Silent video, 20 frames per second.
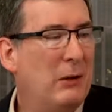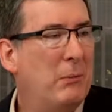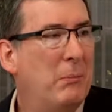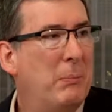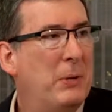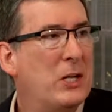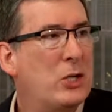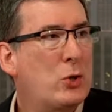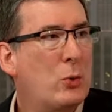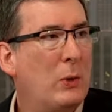
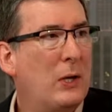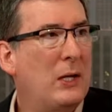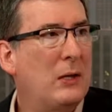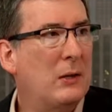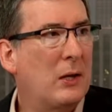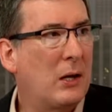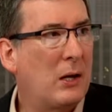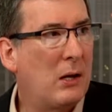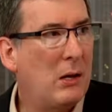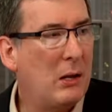between
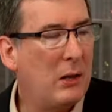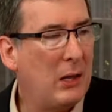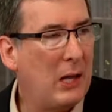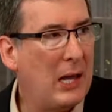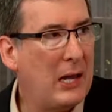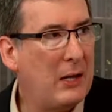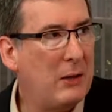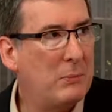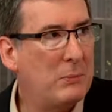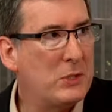the
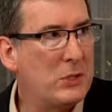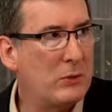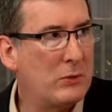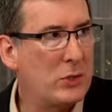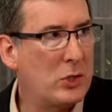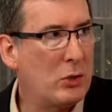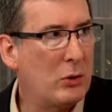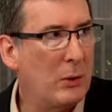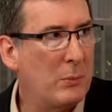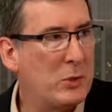claims of
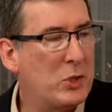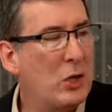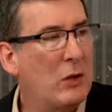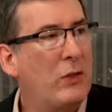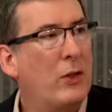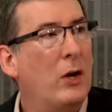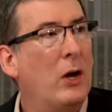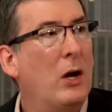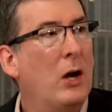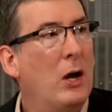Scripture,
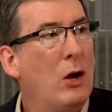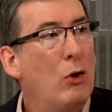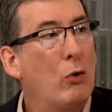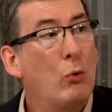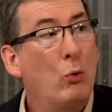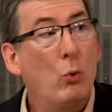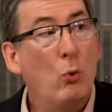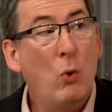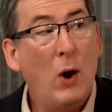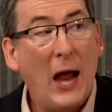the
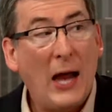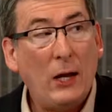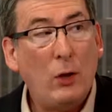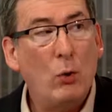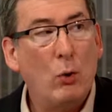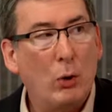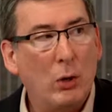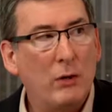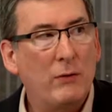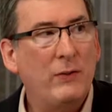
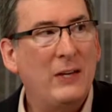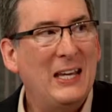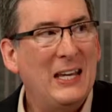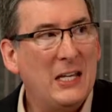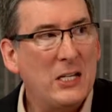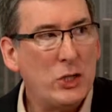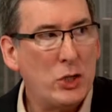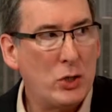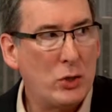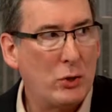record of
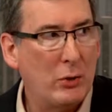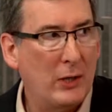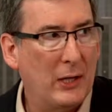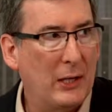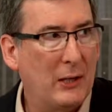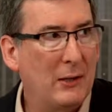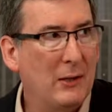history